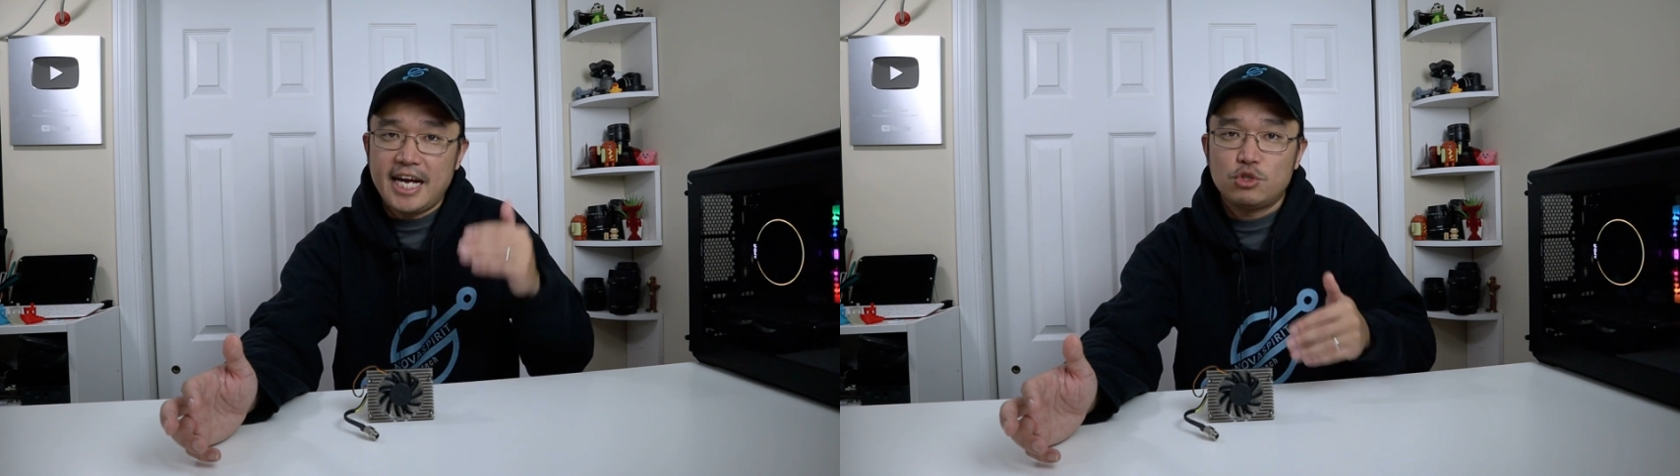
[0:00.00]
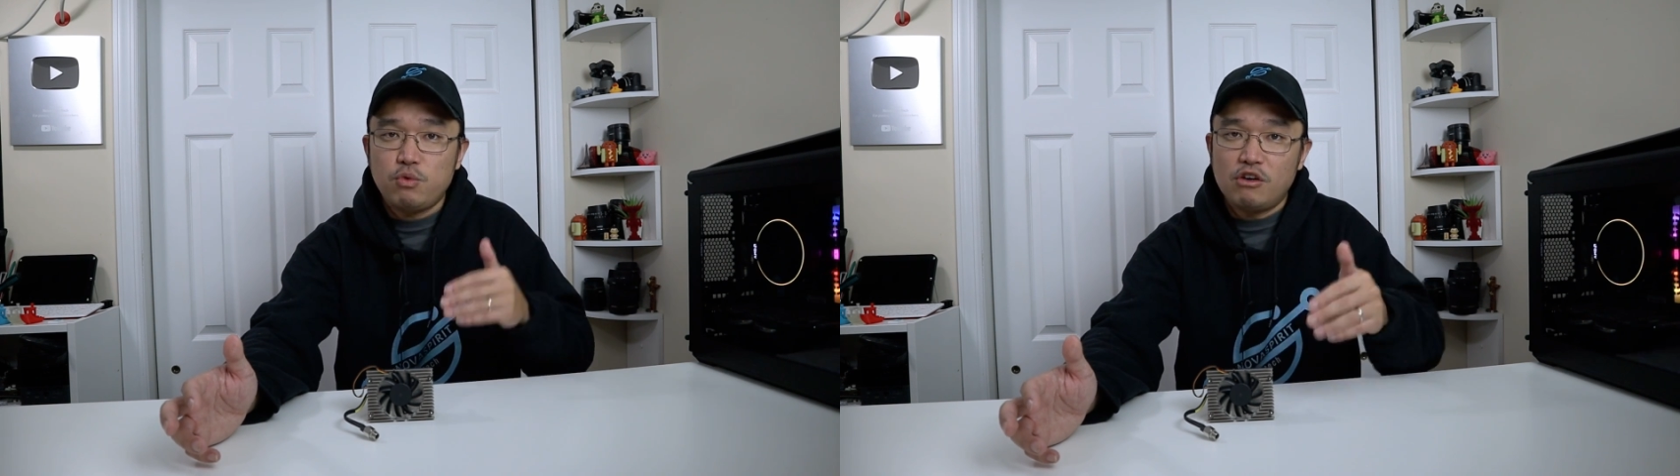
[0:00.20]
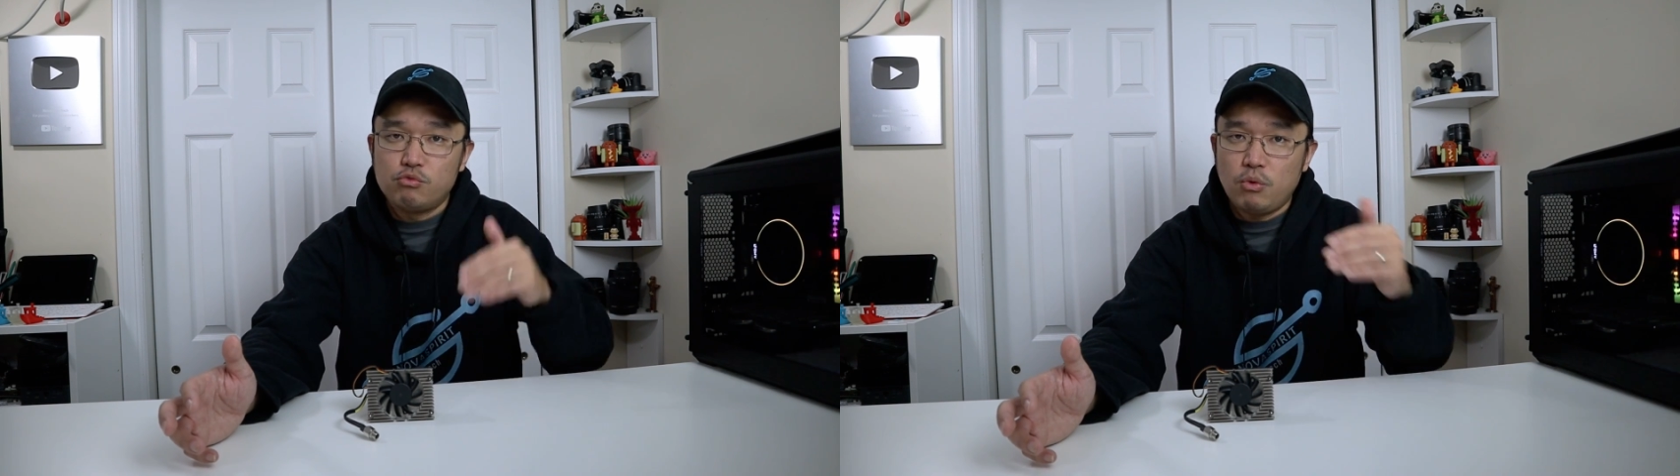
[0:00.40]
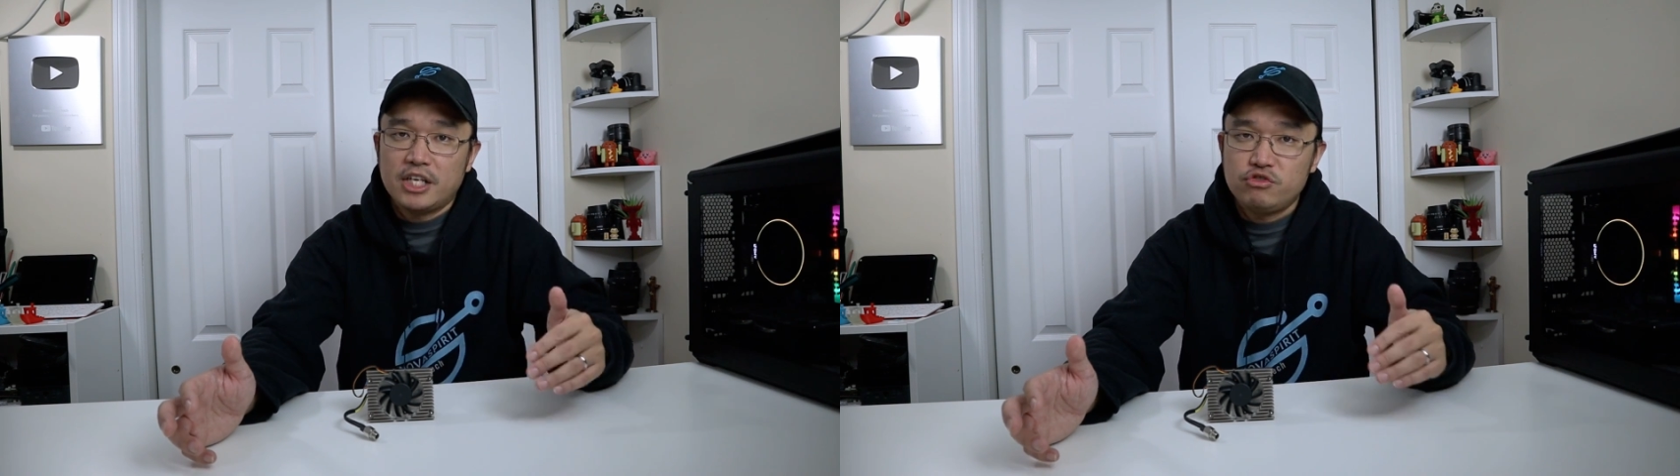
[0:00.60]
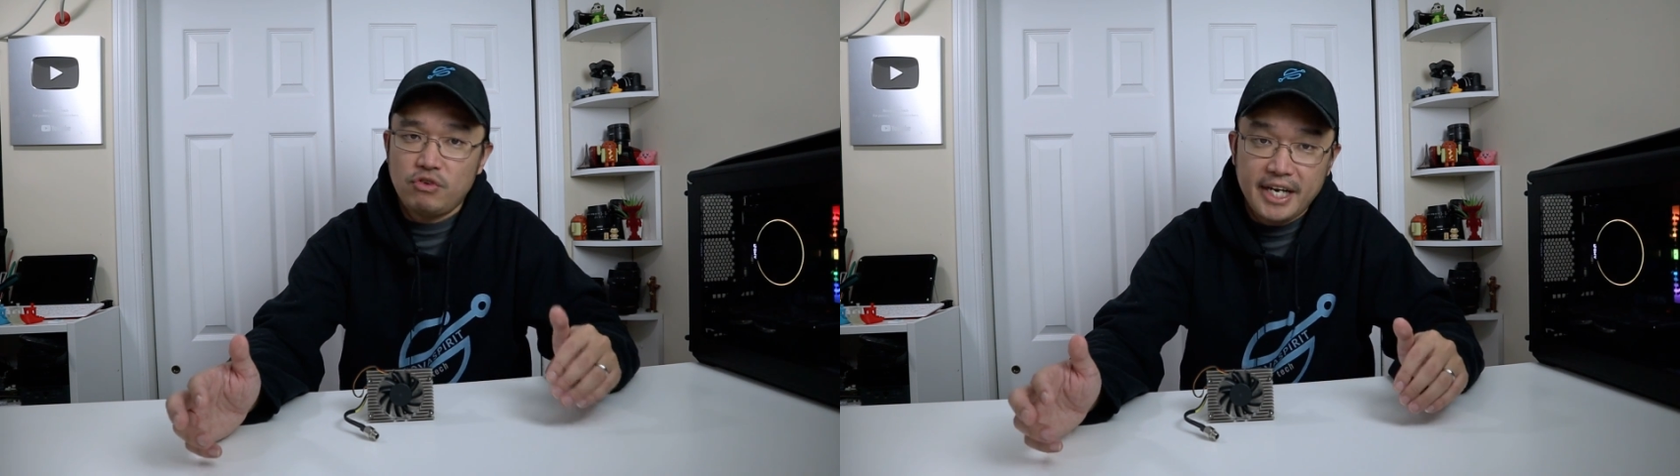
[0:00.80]
at 12
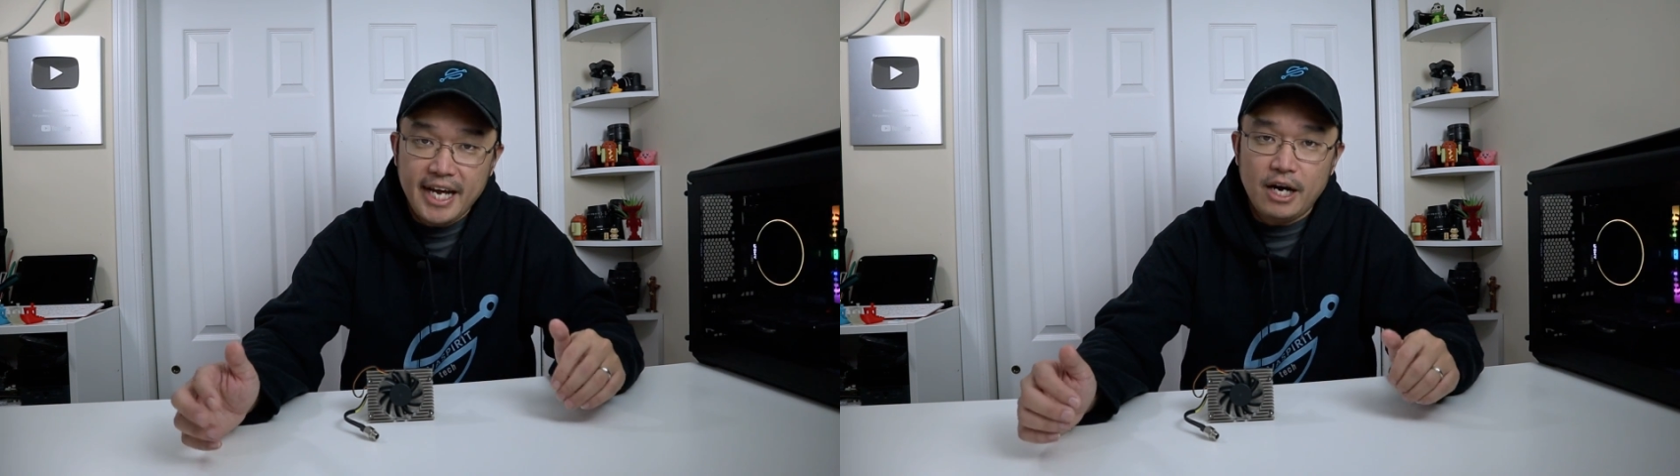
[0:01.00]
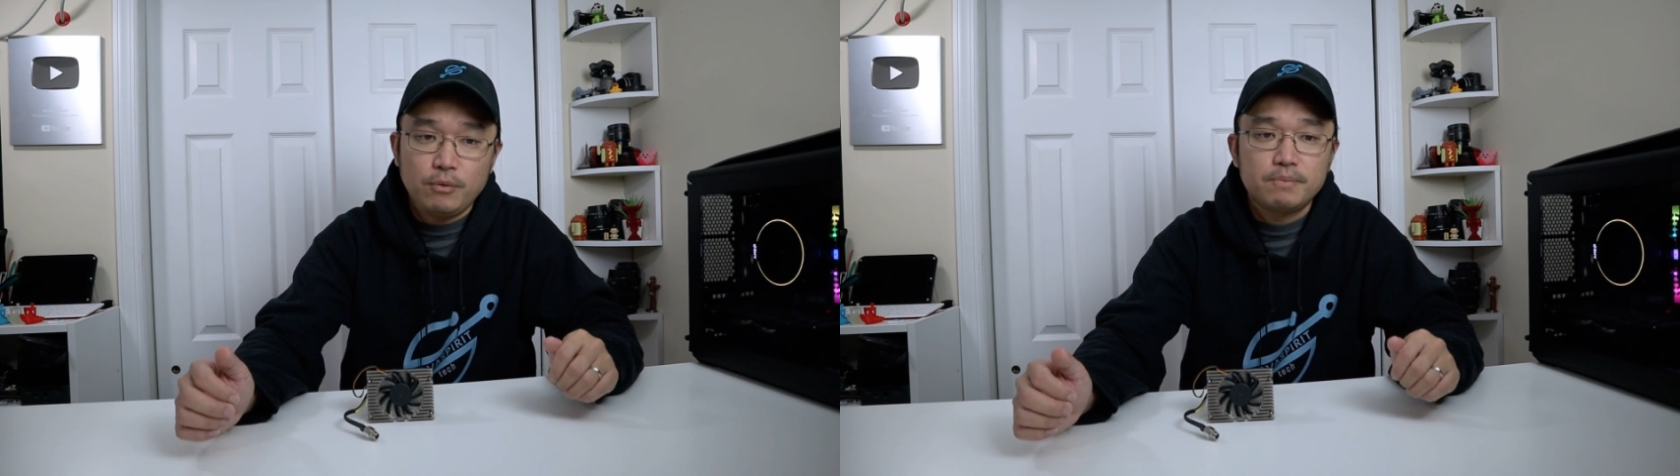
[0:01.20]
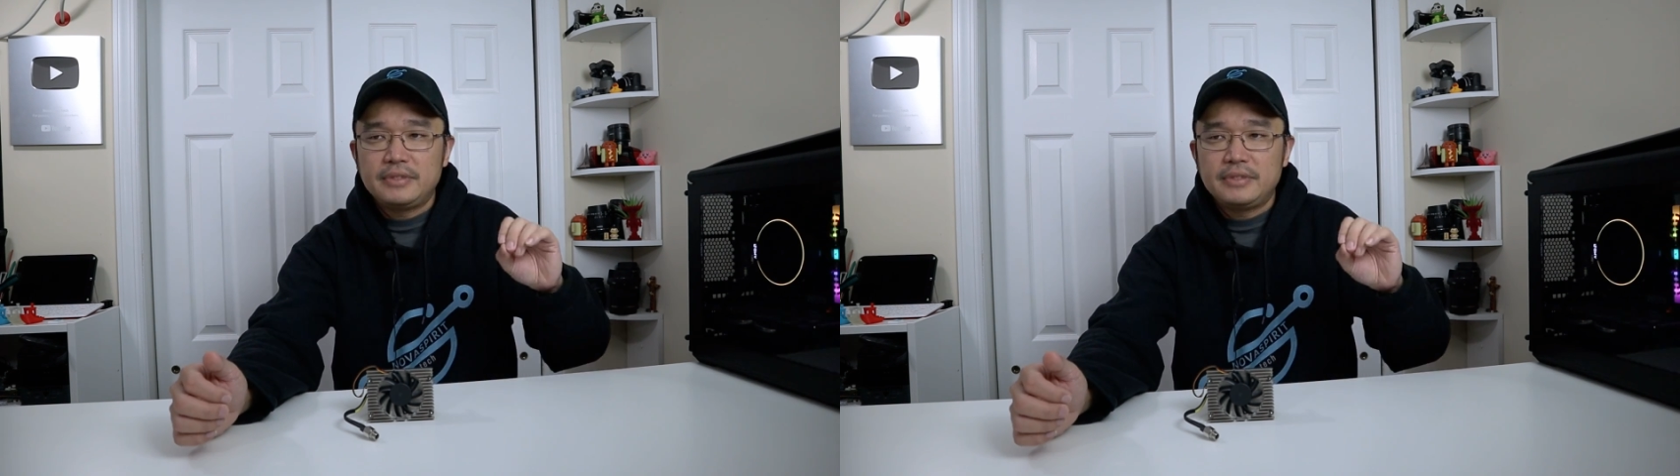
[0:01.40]
watts right now.